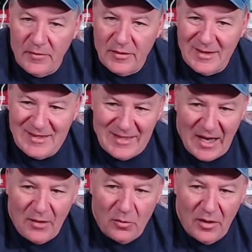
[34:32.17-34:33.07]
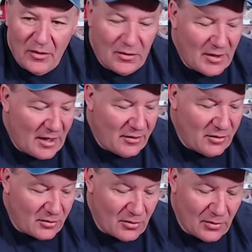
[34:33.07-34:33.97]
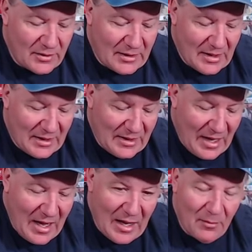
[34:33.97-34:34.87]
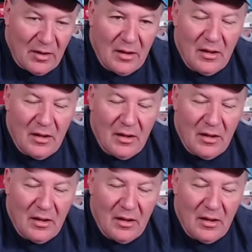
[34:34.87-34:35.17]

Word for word: decide whether or not you're going to get a game.